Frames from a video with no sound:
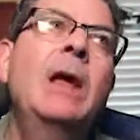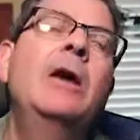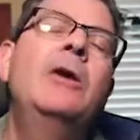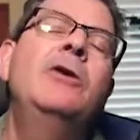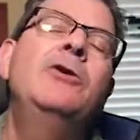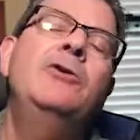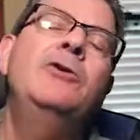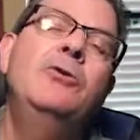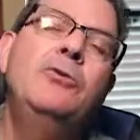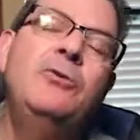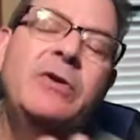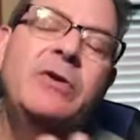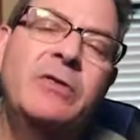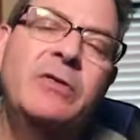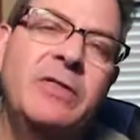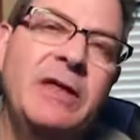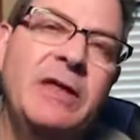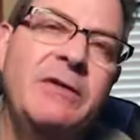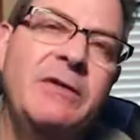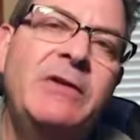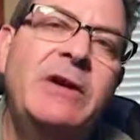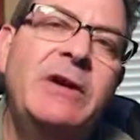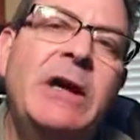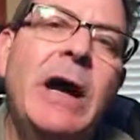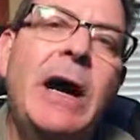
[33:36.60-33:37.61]
You,
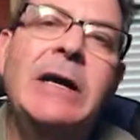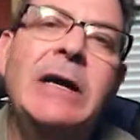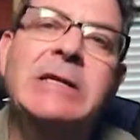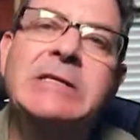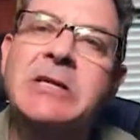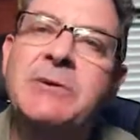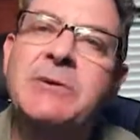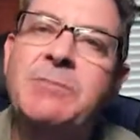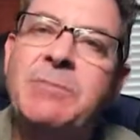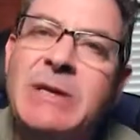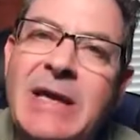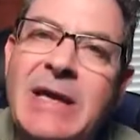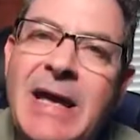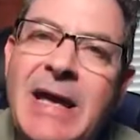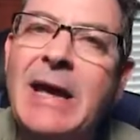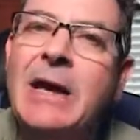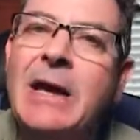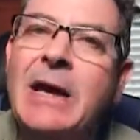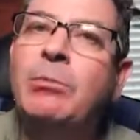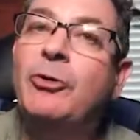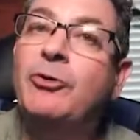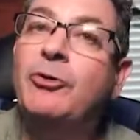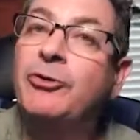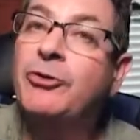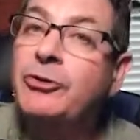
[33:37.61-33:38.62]
they've got to be
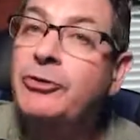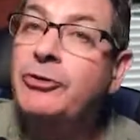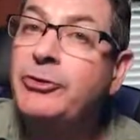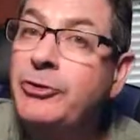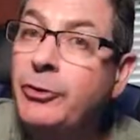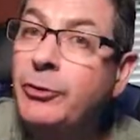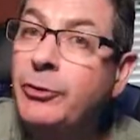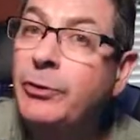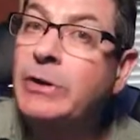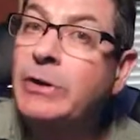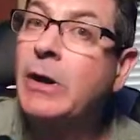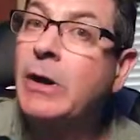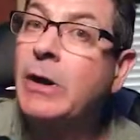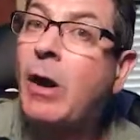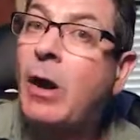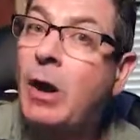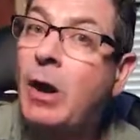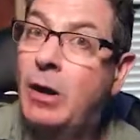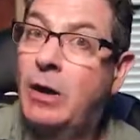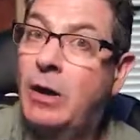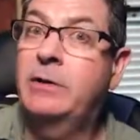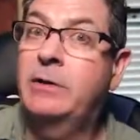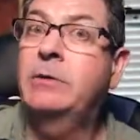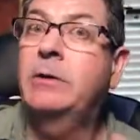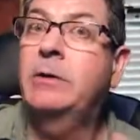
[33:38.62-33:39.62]
able to do it
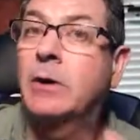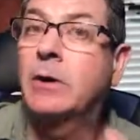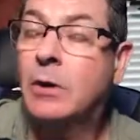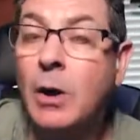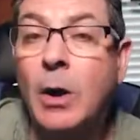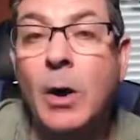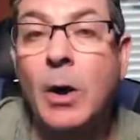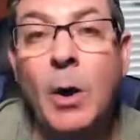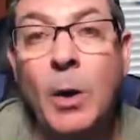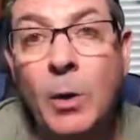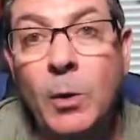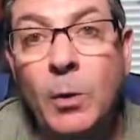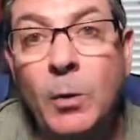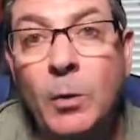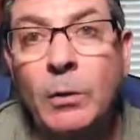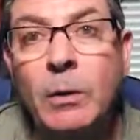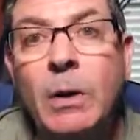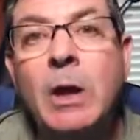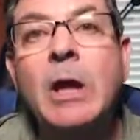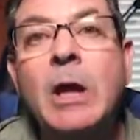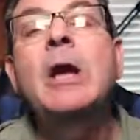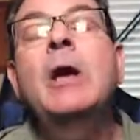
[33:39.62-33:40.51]
on their own